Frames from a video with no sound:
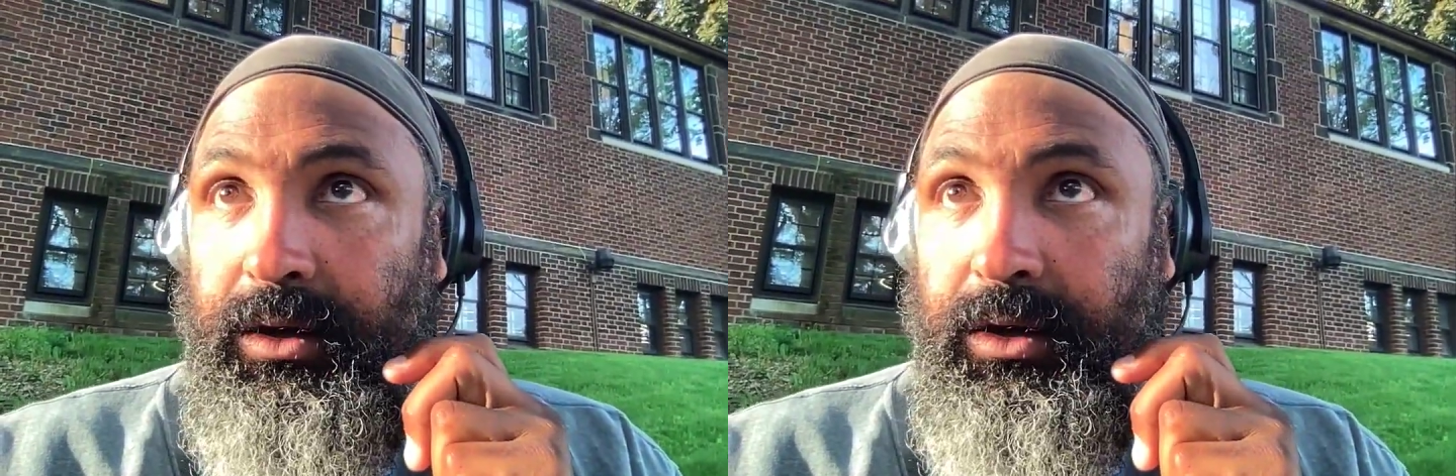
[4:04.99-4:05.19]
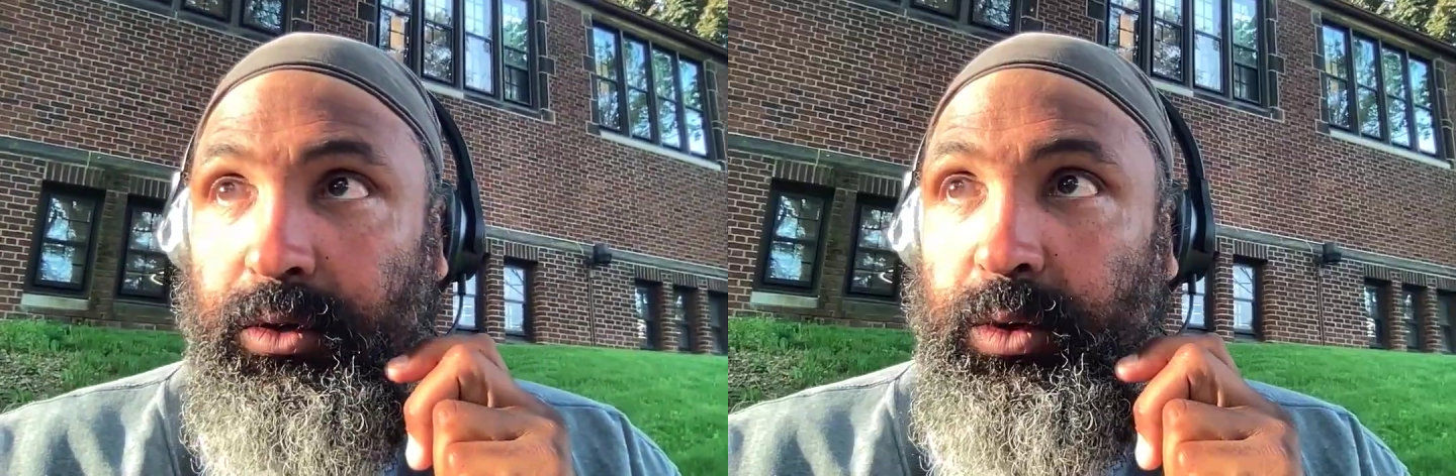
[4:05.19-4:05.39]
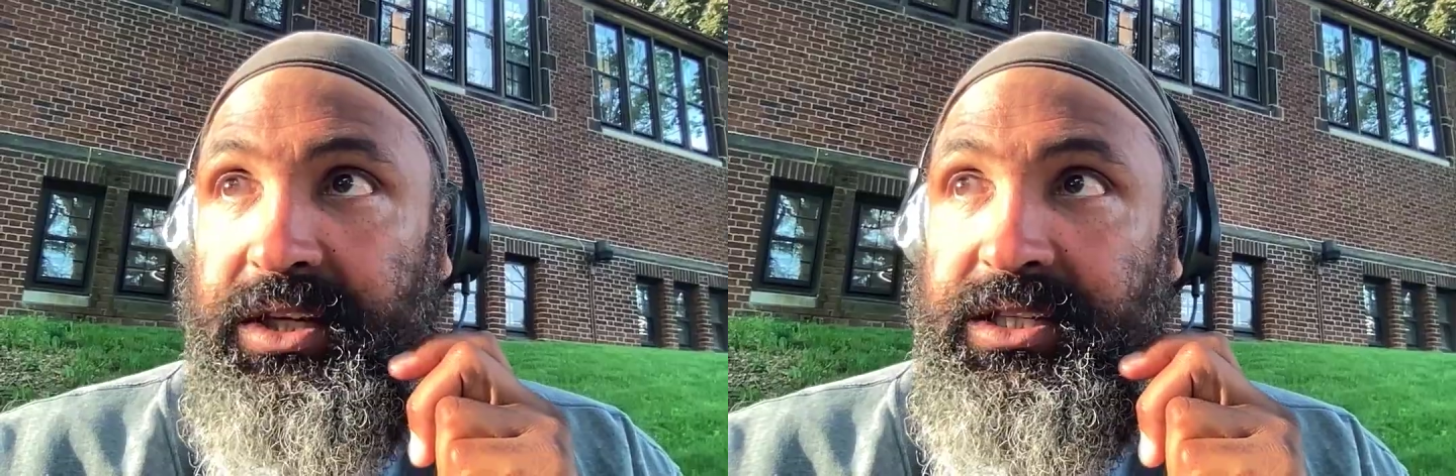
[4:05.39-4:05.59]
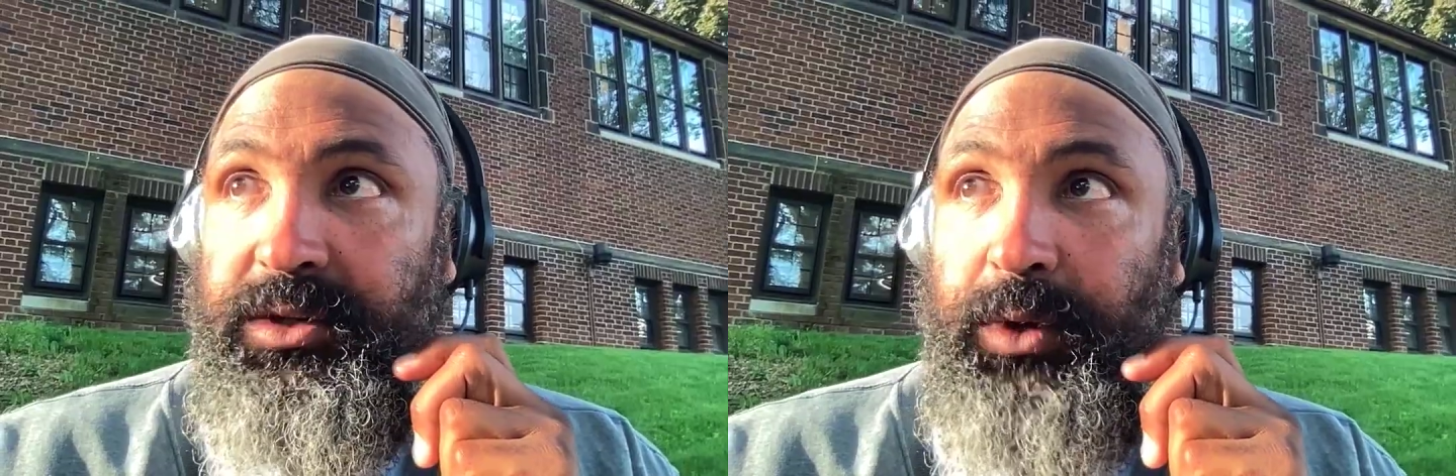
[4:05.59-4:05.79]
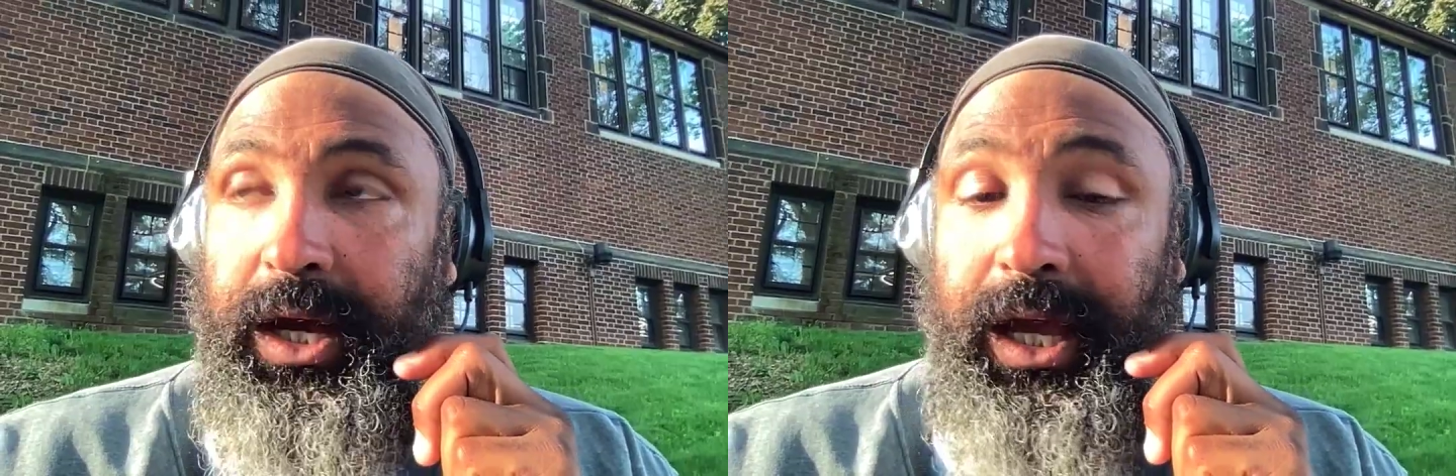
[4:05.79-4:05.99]
Oh, well, you see,
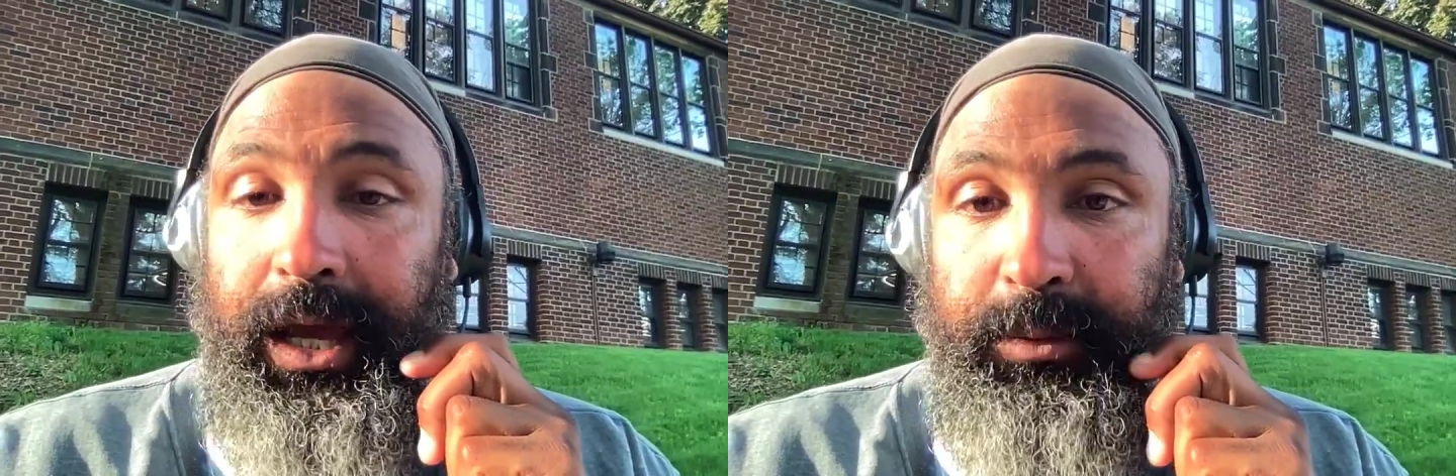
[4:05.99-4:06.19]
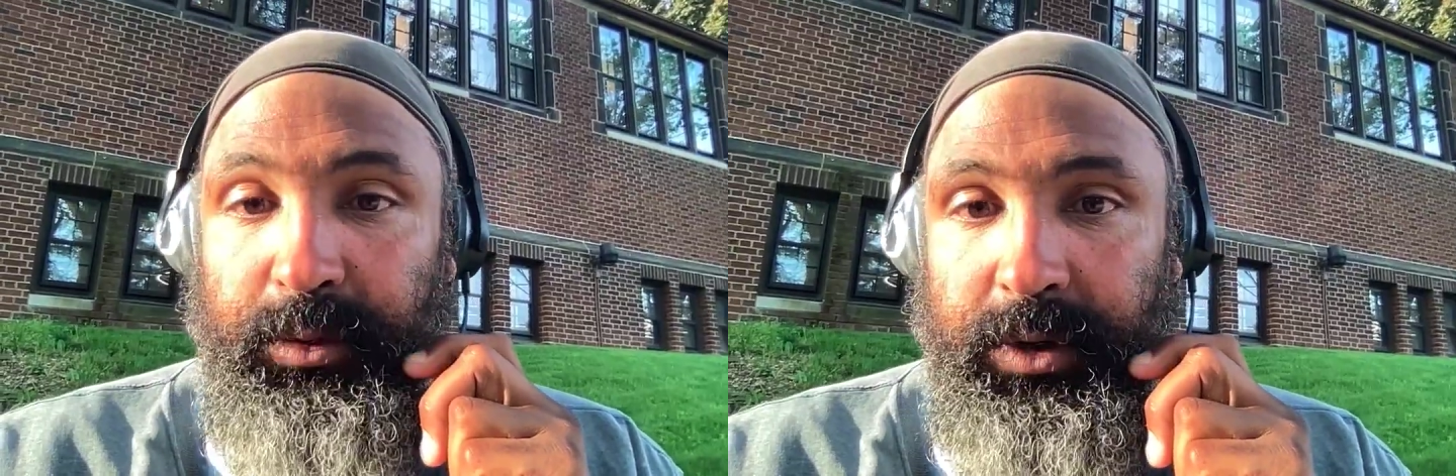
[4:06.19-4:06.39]
what had happened